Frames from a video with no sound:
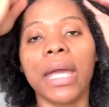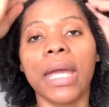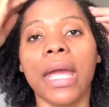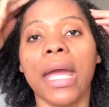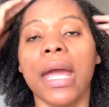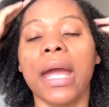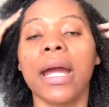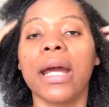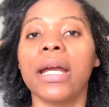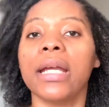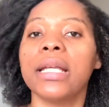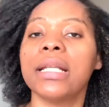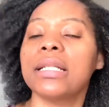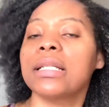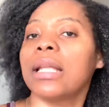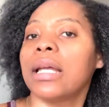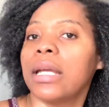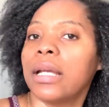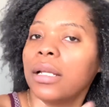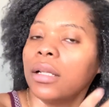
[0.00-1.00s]
hair
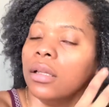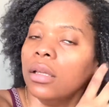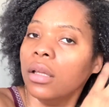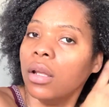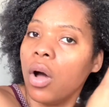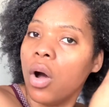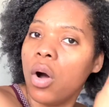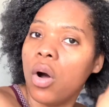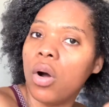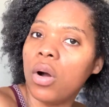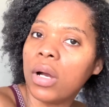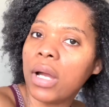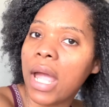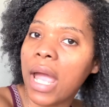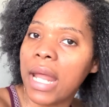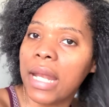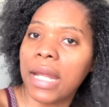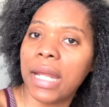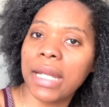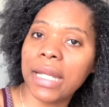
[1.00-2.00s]
is like long
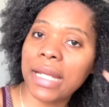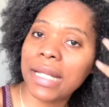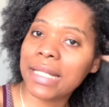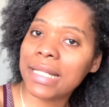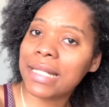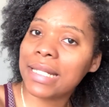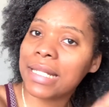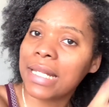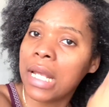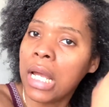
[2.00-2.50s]
and then it